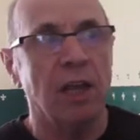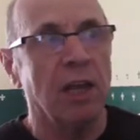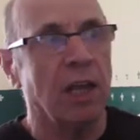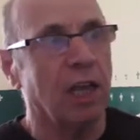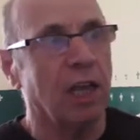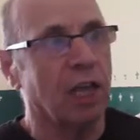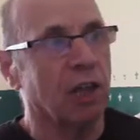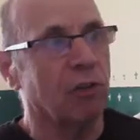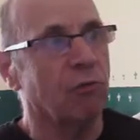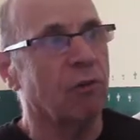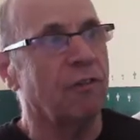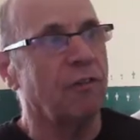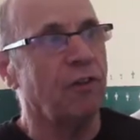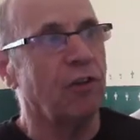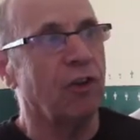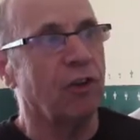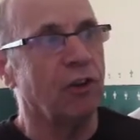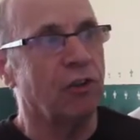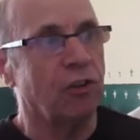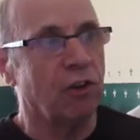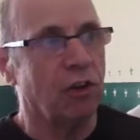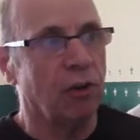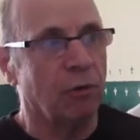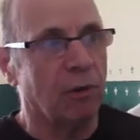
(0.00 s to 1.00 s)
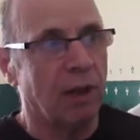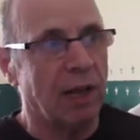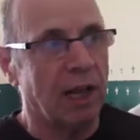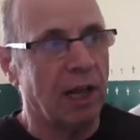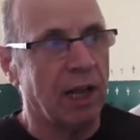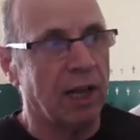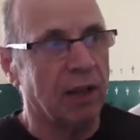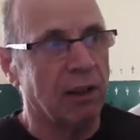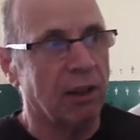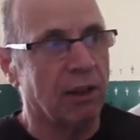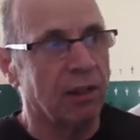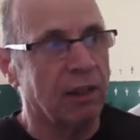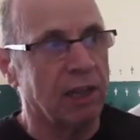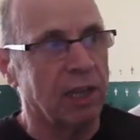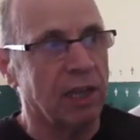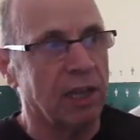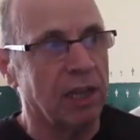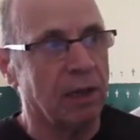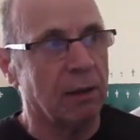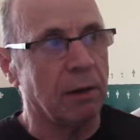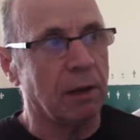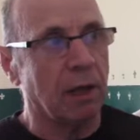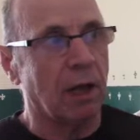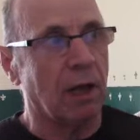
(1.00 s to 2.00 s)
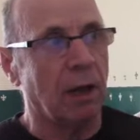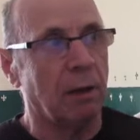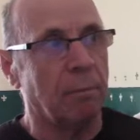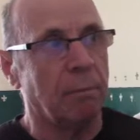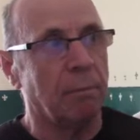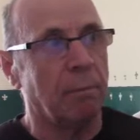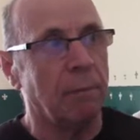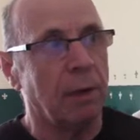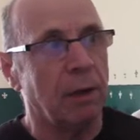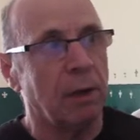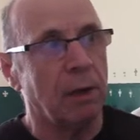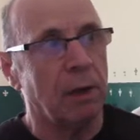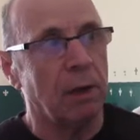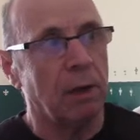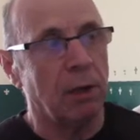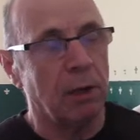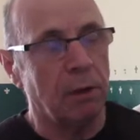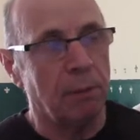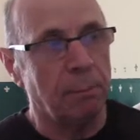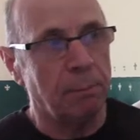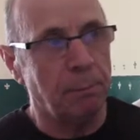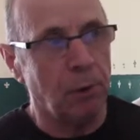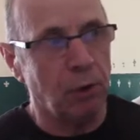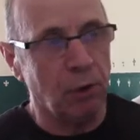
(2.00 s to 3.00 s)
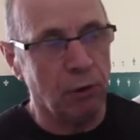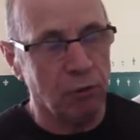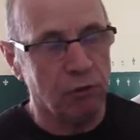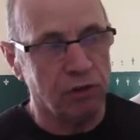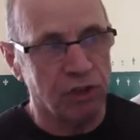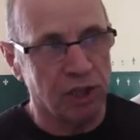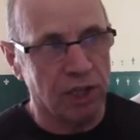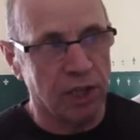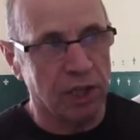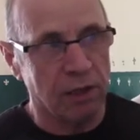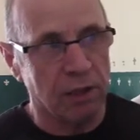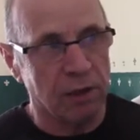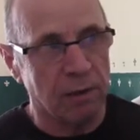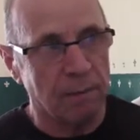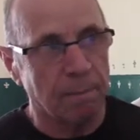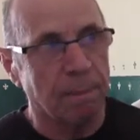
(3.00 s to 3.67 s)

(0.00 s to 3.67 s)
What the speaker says: it's referred to as the blue gene.